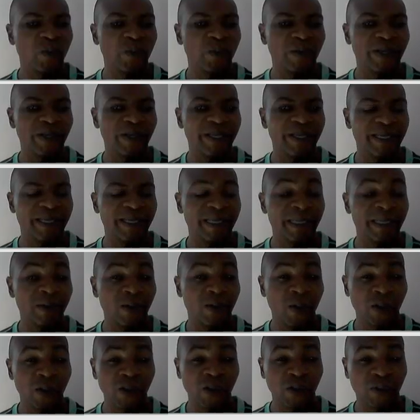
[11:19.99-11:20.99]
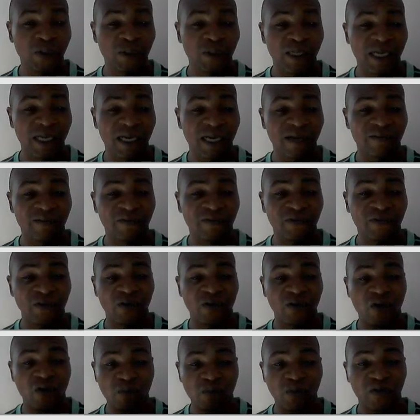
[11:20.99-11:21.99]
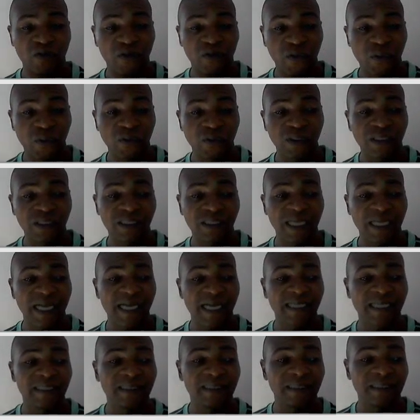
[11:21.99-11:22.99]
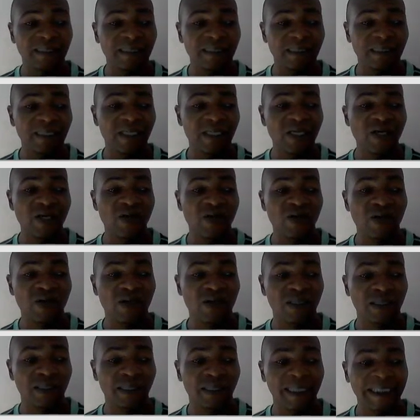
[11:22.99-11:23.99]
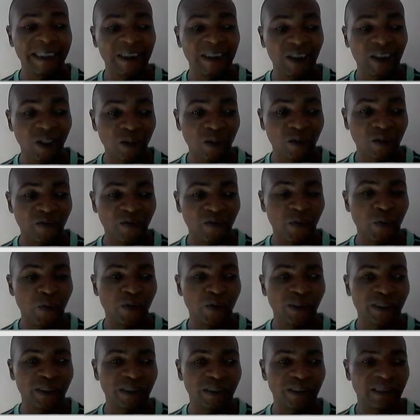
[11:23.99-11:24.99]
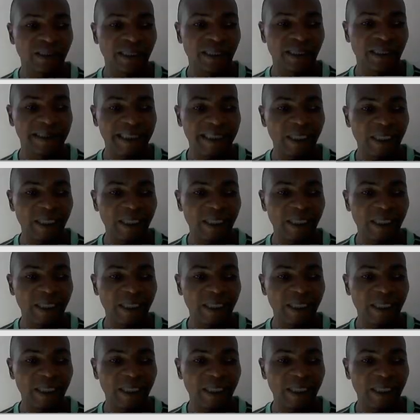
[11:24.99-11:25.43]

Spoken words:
We also have homophones and heterophones